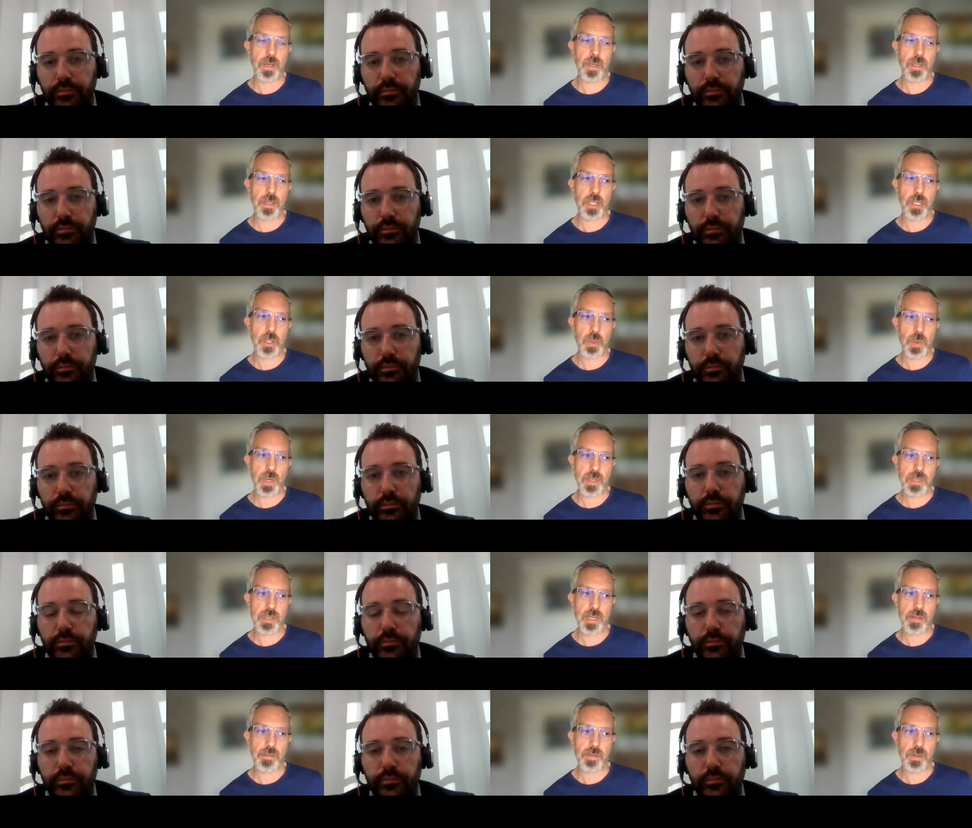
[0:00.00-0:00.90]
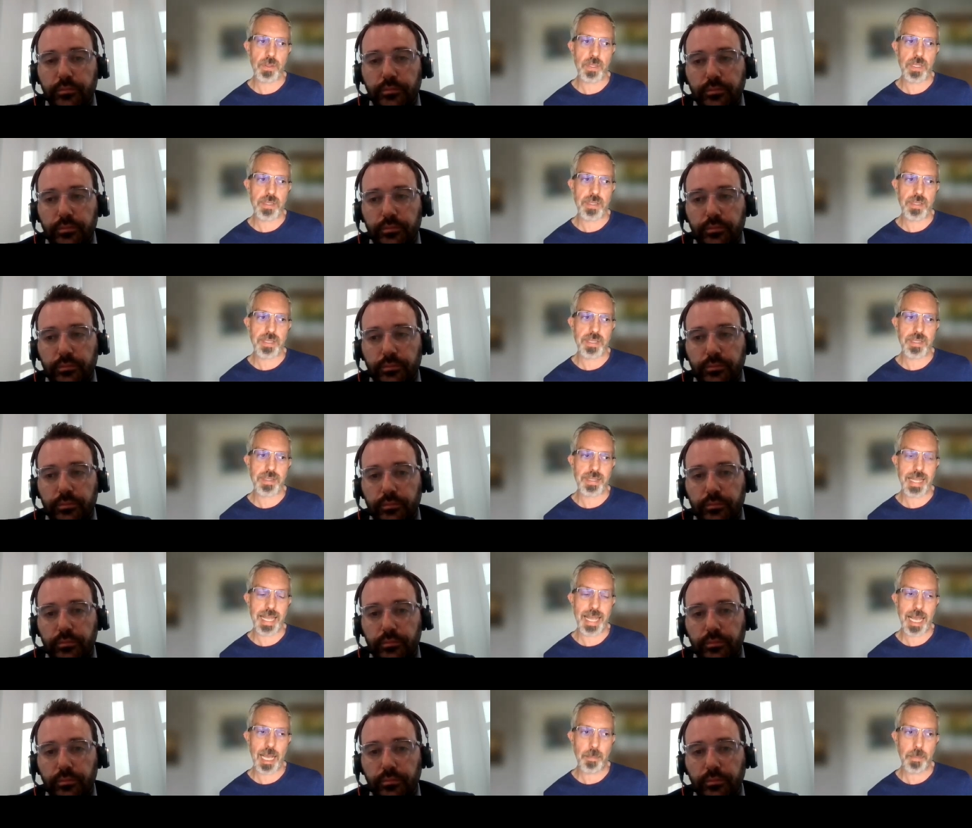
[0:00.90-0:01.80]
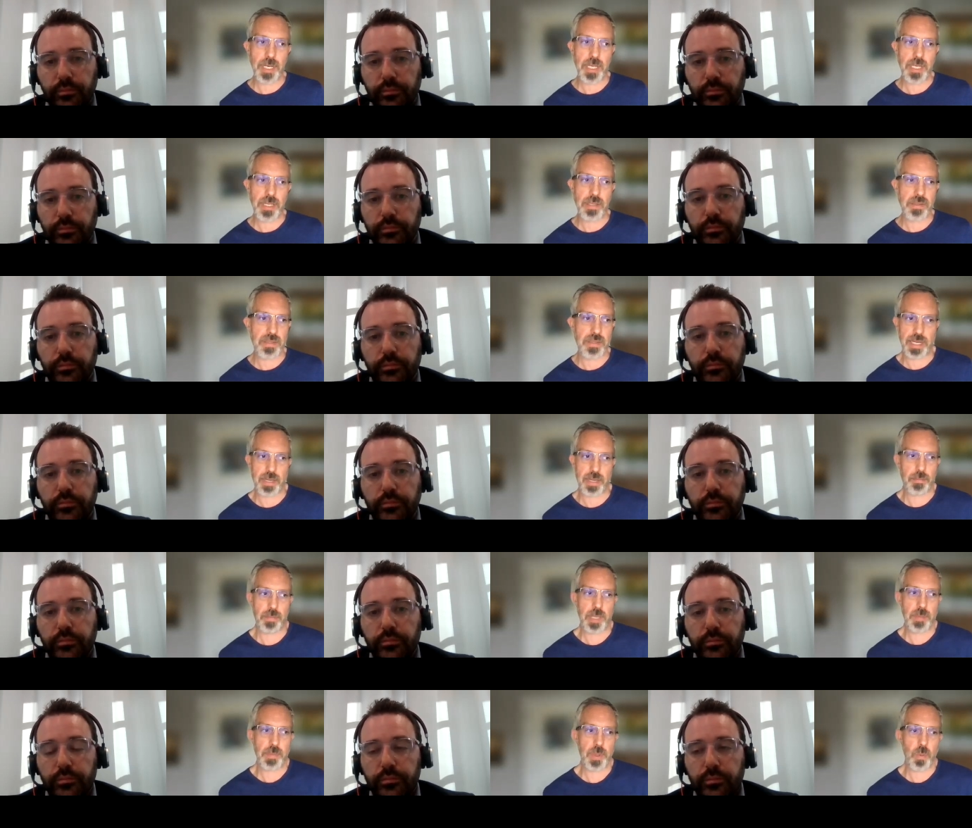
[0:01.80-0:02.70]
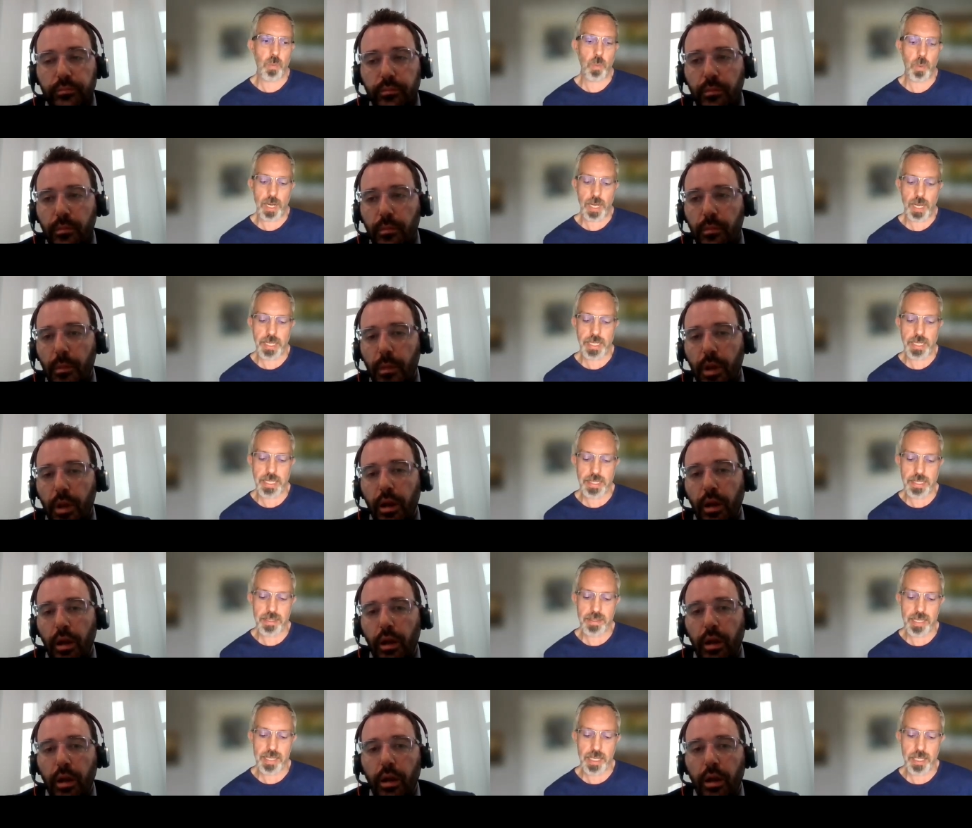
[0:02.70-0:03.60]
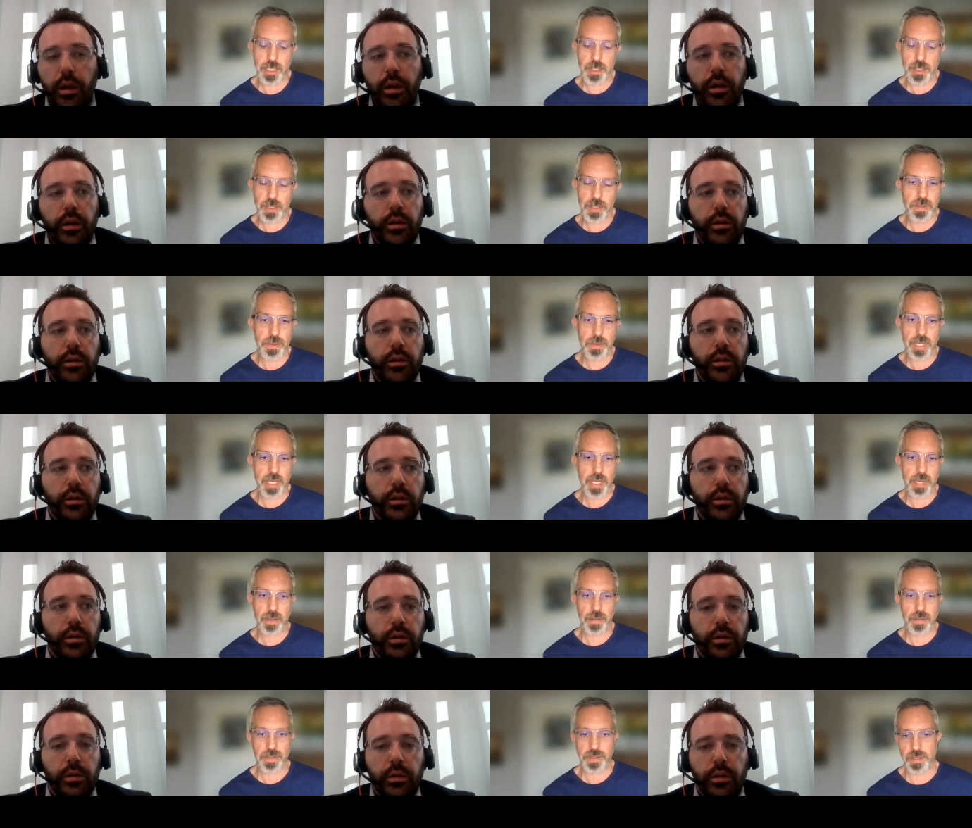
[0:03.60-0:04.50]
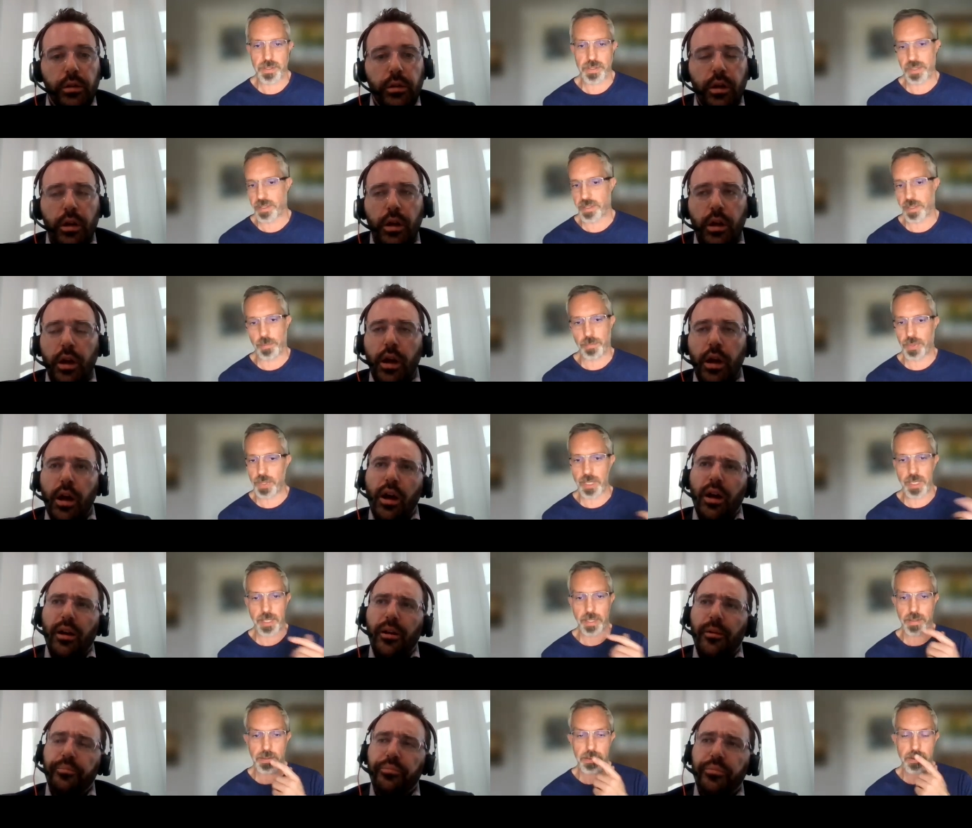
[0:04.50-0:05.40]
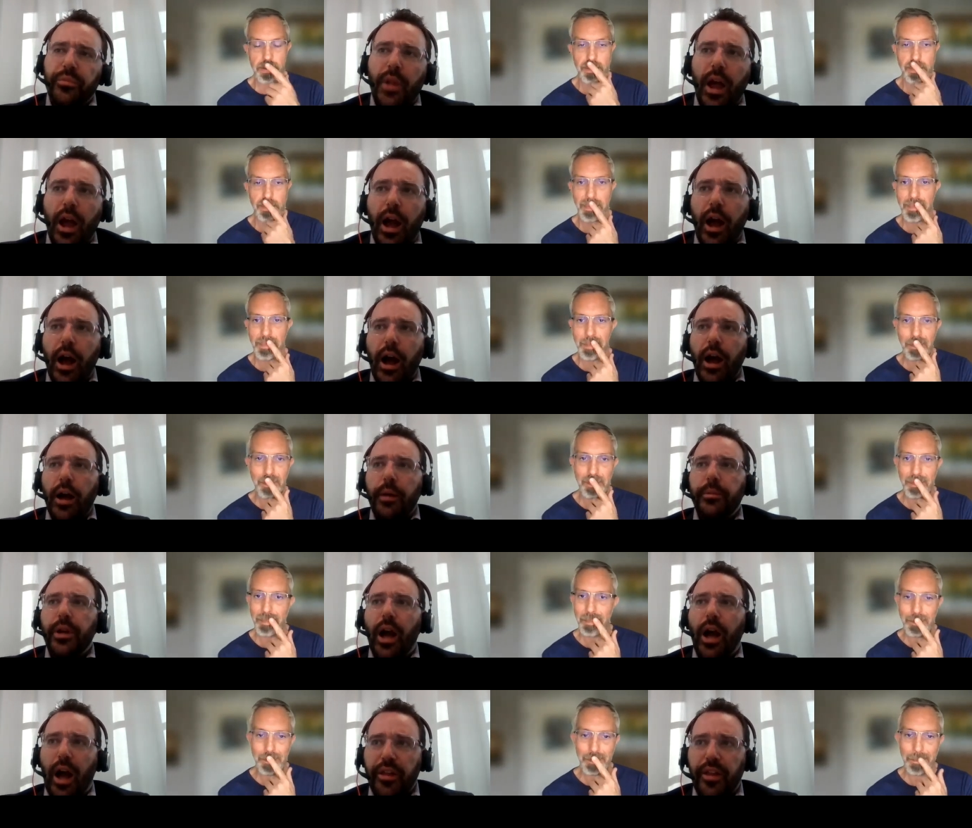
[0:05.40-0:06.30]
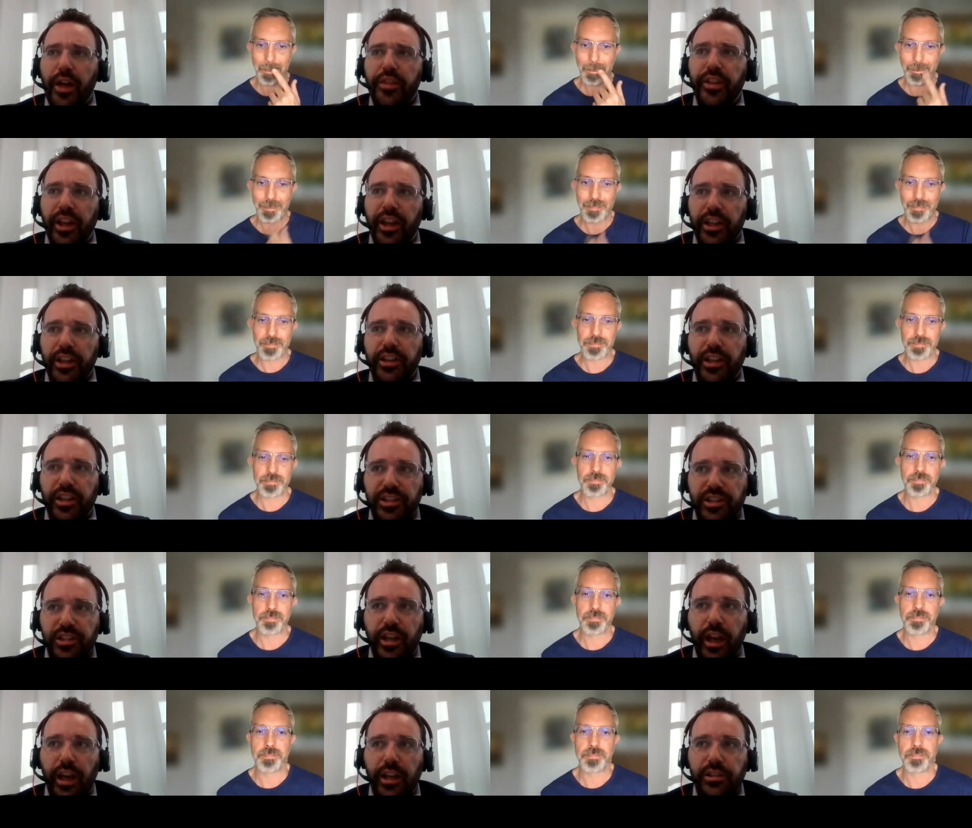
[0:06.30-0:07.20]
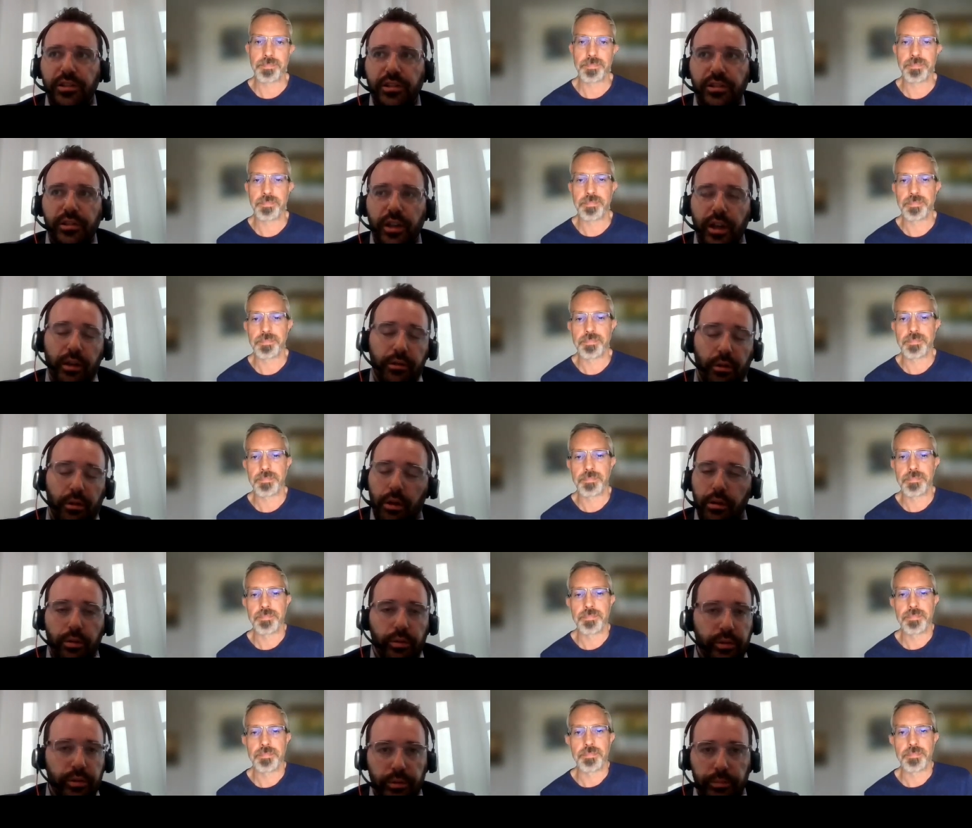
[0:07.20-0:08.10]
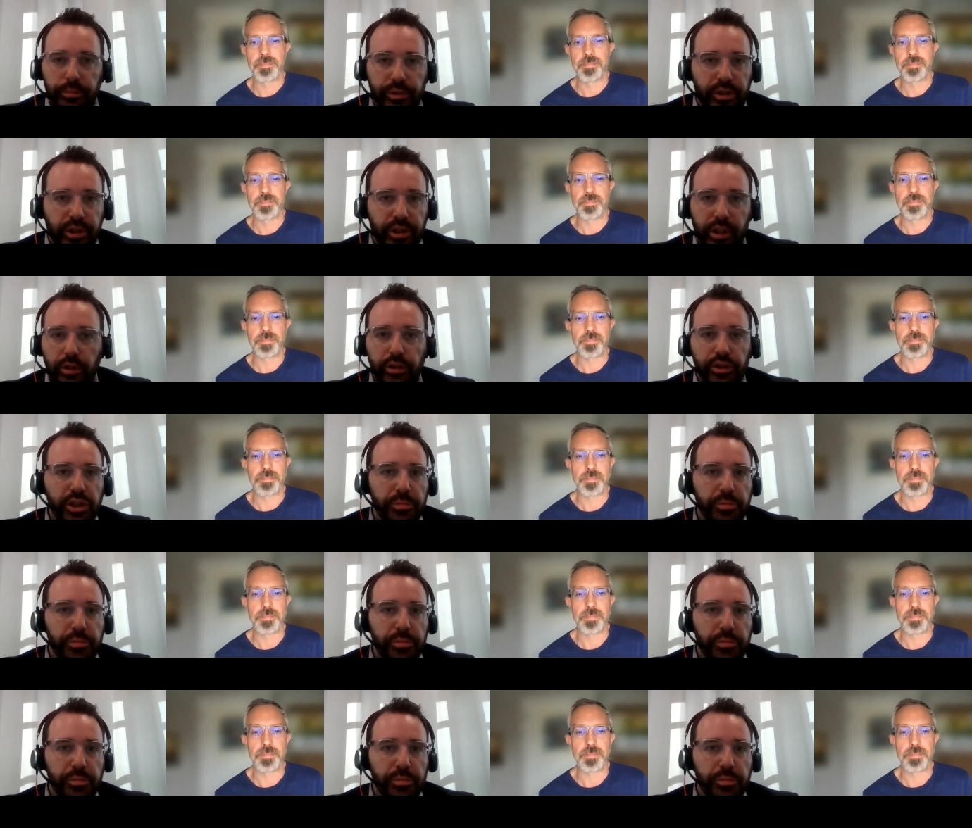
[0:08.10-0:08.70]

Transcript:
Speaker 1: on the U S level is is happening? Is that maybe why he decided to do that, or is it just compliance?
Speaker 2: I mean, I, I think in this case, again, not knowing the particulars, it's